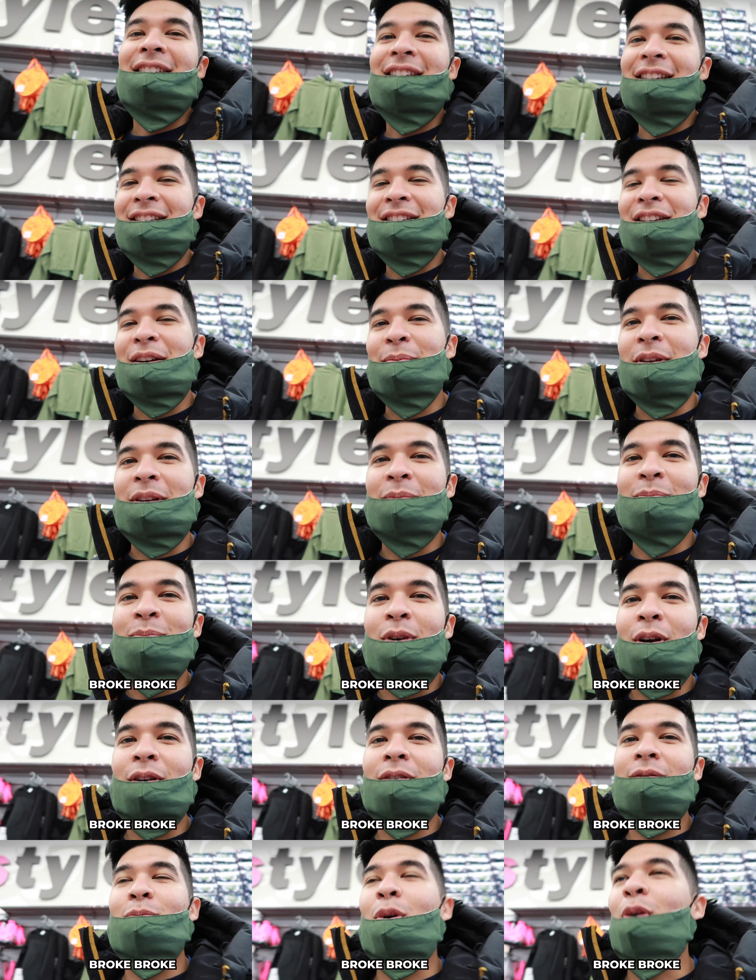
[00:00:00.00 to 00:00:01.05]
He's gonna be
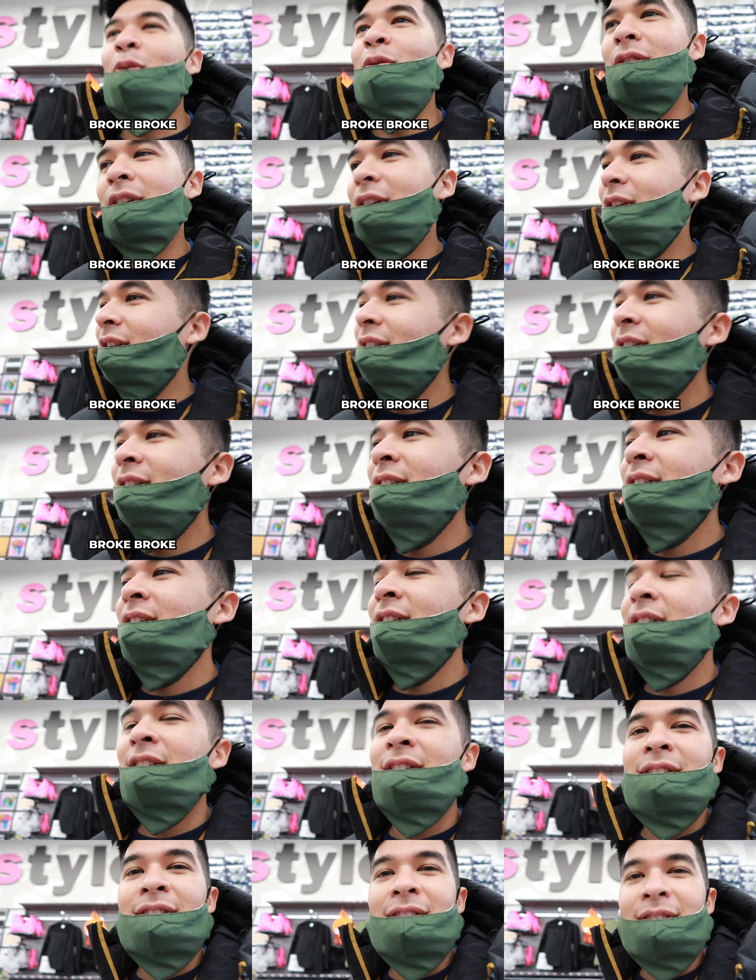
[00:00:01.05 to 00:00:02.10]
broke, broke.
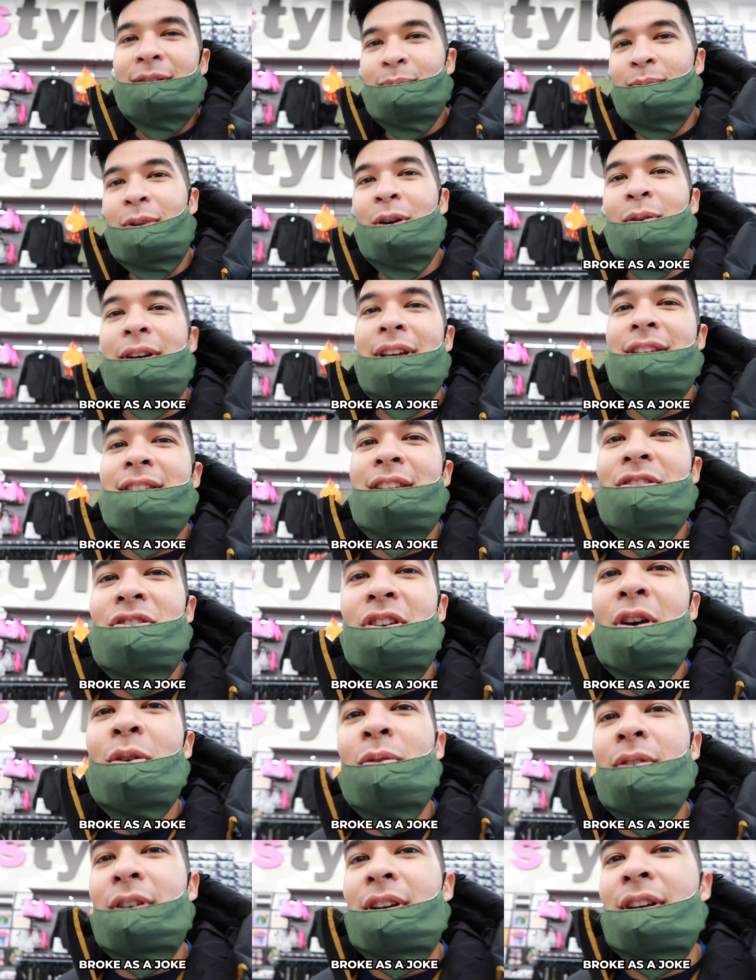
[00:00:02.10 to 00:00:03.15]
Broke as a
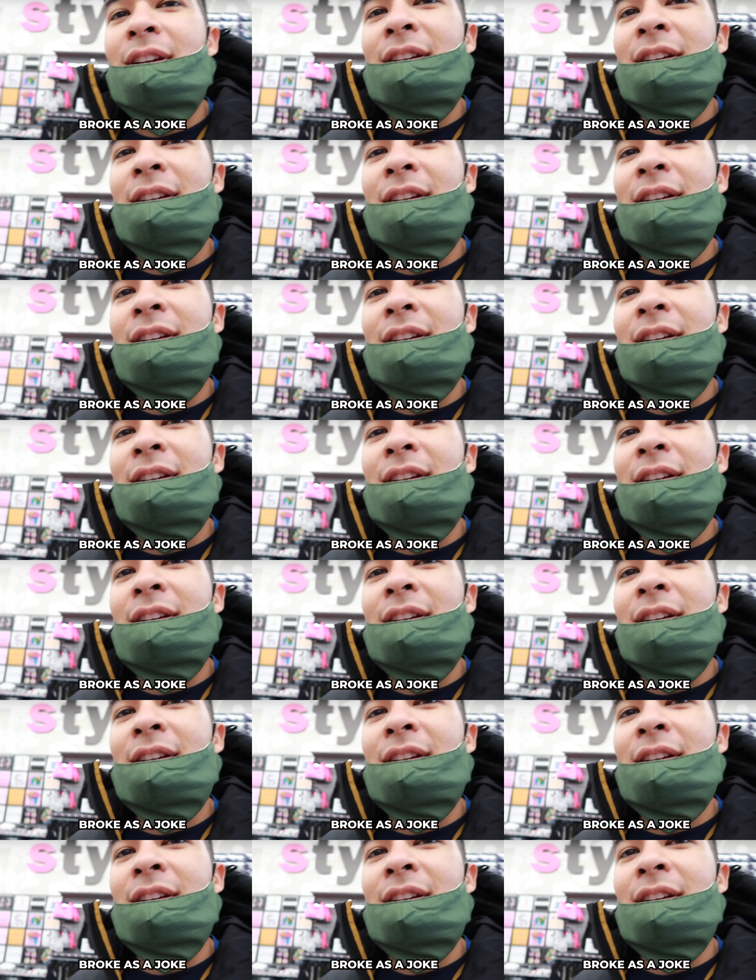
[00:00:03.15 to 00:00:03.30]
joke.